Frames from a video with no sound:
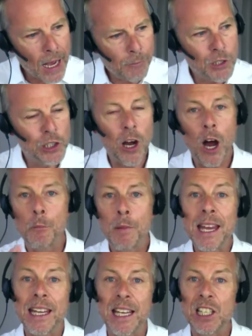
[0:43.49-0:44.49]
start
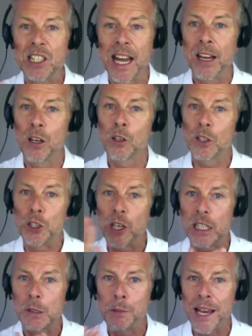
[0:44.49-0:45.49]
making sales
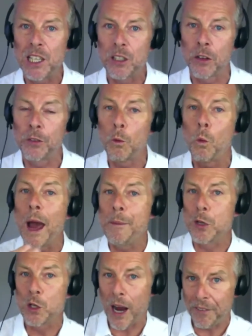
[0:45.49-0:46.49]
just based on the web
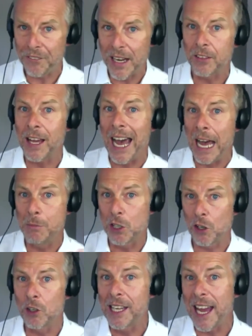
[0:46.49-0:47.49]
traffic that
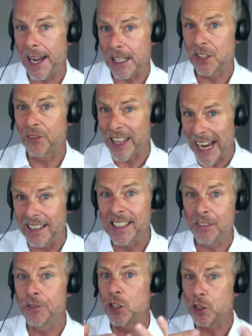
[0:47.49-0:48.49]
Amazon gets for that
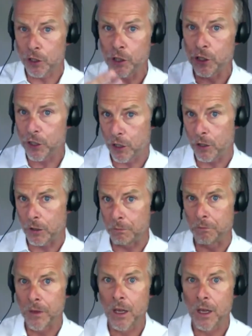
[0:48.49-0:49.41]
given search term.